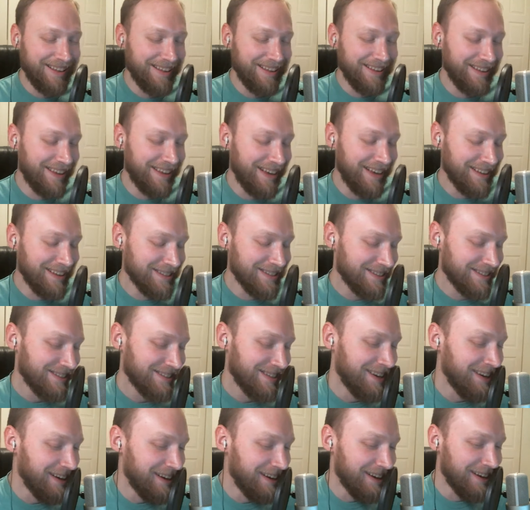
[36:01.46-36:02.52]
yes.
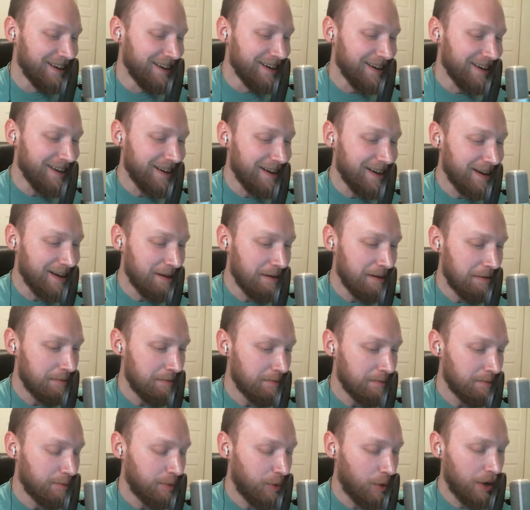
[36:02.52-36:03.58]

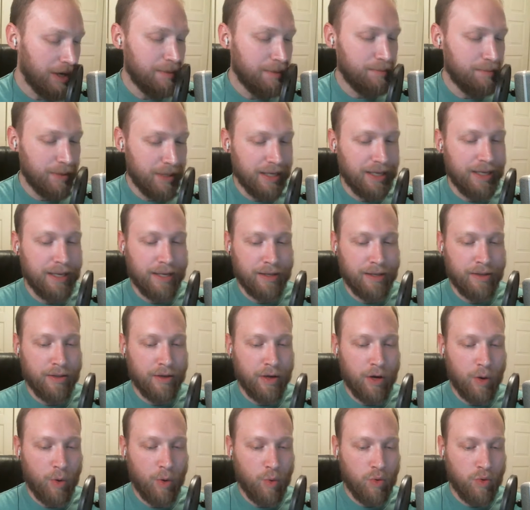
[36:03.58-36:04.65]
Point being
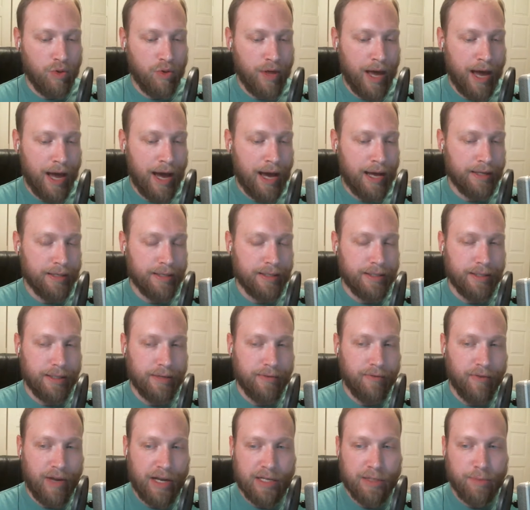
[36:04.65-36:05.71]
though that
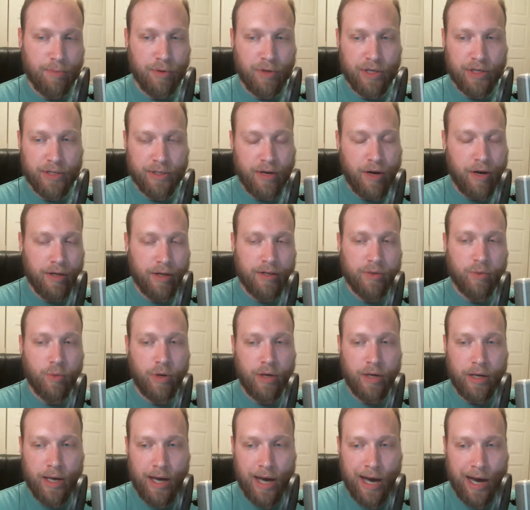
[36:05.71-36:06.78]
Facebook is on its
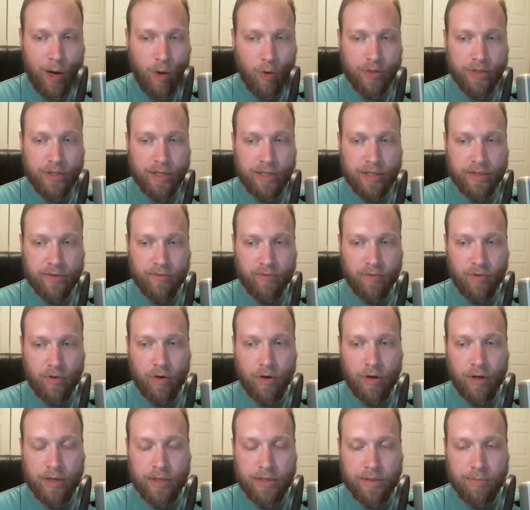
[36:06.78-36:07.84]
way out as
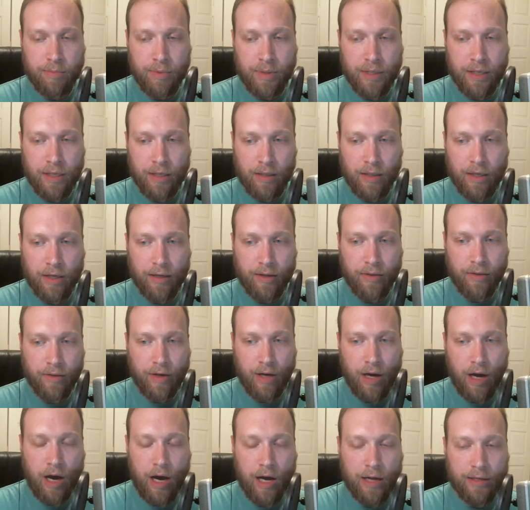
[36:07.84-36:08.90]
far as being like the
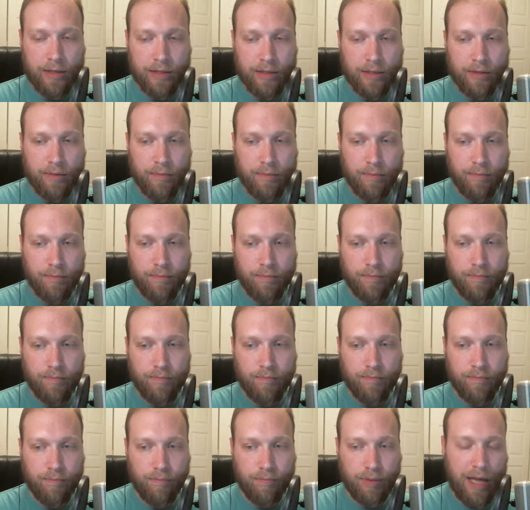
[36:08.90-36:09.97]
hot
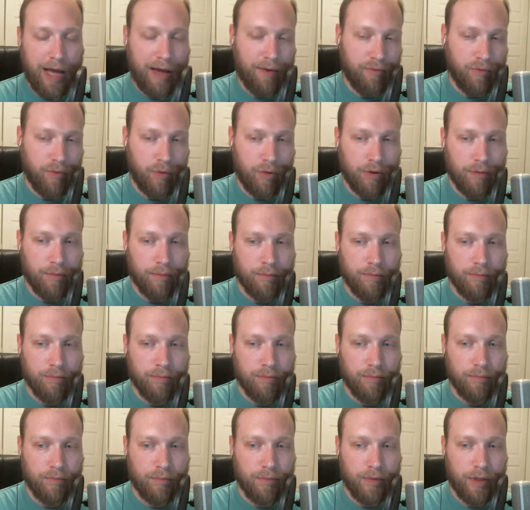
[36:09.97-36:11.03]
platform.
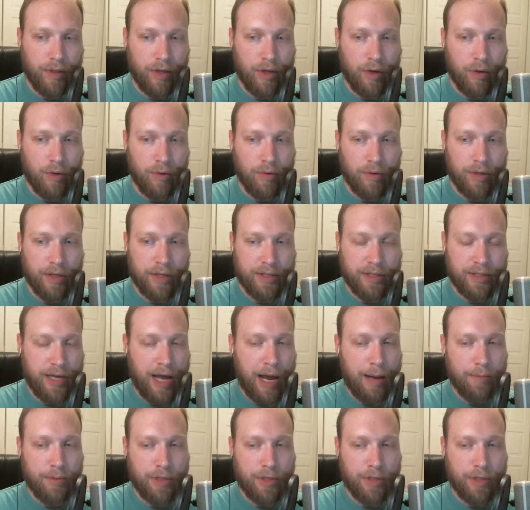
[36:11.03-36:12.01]
You know, it's Snapchat